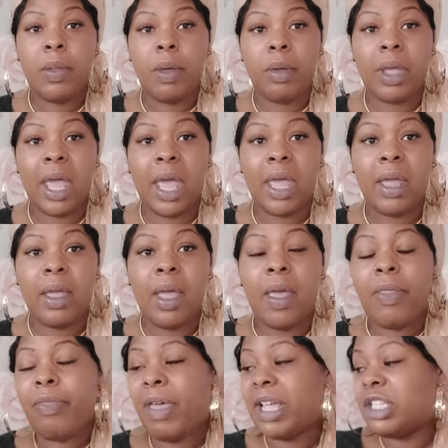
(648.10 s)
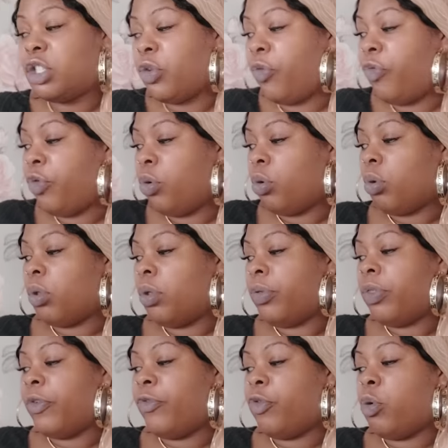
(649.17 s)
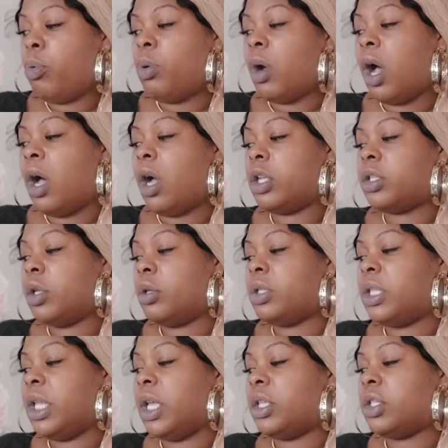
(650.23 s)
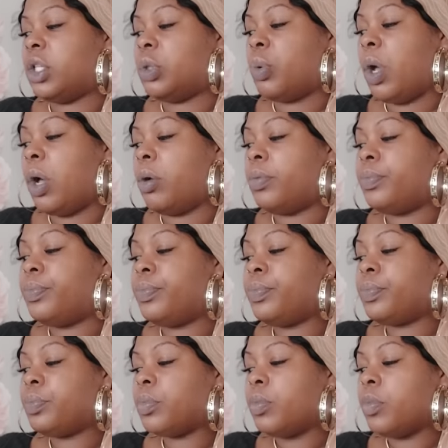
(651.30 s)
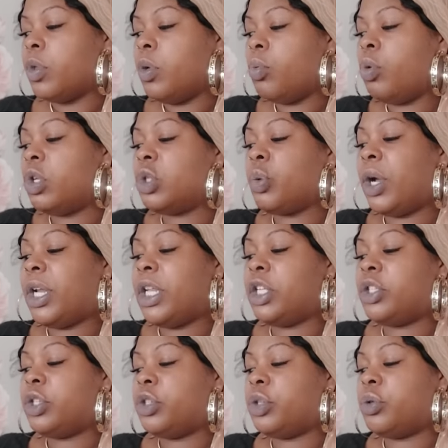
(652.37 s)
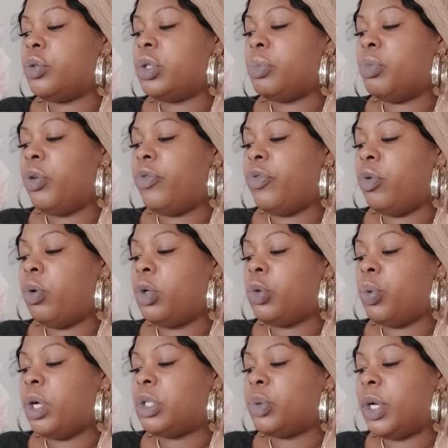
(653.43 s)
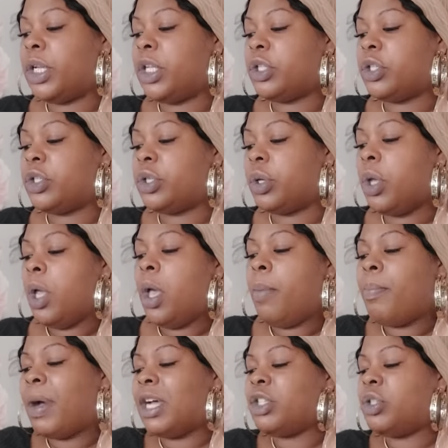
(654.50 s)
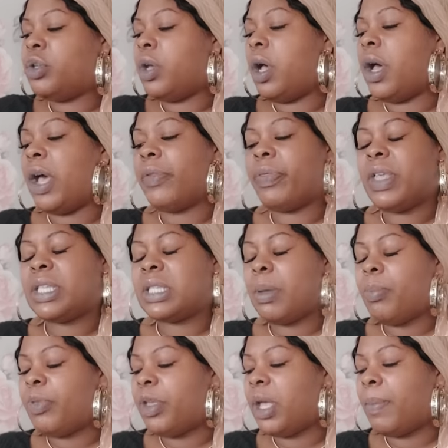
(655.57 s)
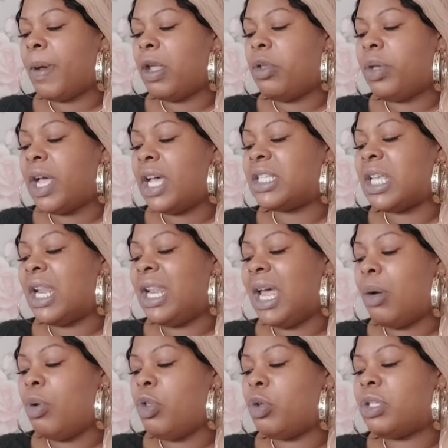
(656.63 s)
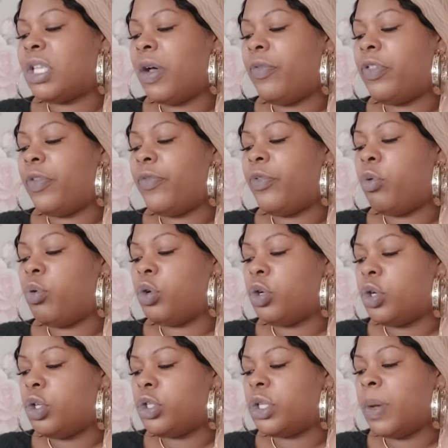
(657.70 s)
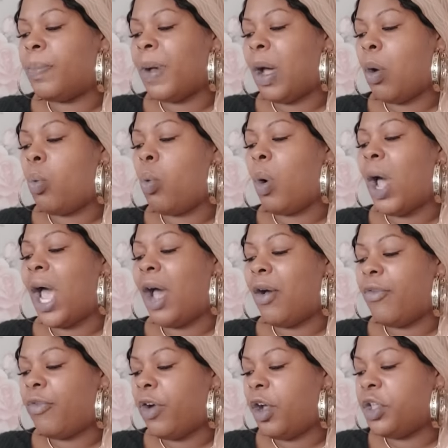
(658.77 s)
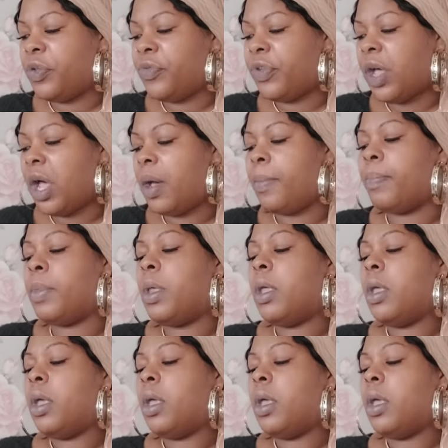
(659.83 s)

Okay, and that's the Fool. The Fool will ask those things as well. What do I need to do to move forward? What do I need to do? But there's something about you guys allowing yourself to feel good about how far you've come.